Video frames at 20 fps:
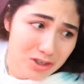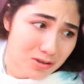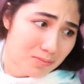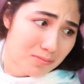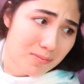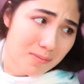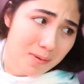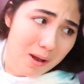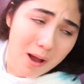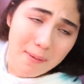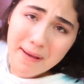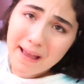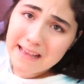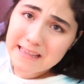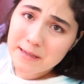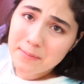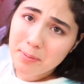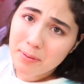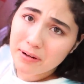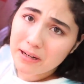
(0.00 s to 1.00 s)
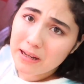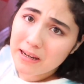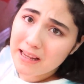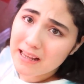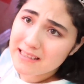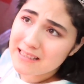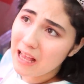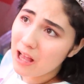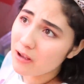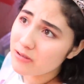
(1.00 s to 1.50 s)
Mom has a pretty
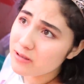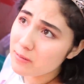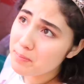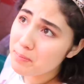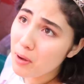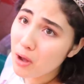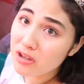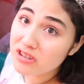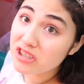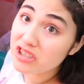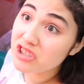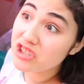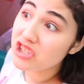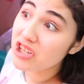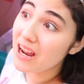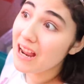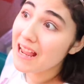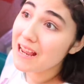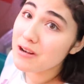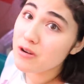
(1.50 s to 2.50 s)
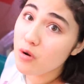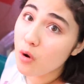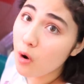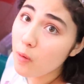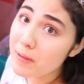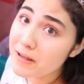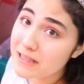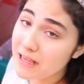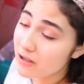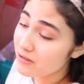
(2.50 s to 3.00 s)
nice house and Paul's a
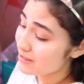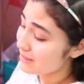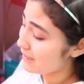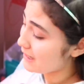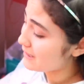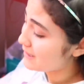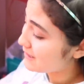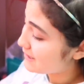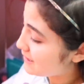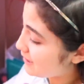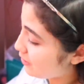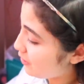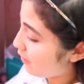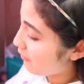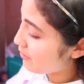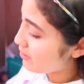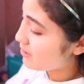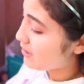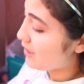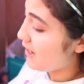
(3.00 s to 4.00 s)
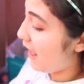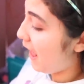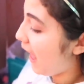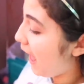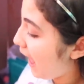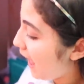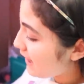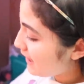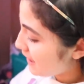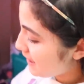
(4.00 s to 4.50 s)
ginormous house and I still haven't done
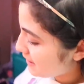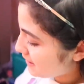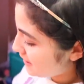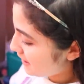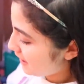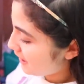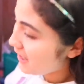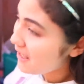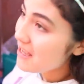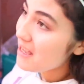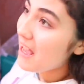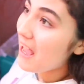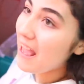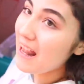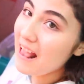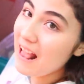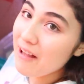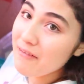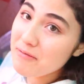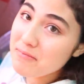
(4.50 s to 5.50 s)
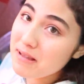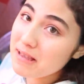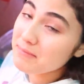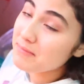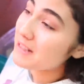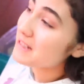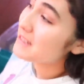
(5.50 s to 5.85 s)
anything and I haven't made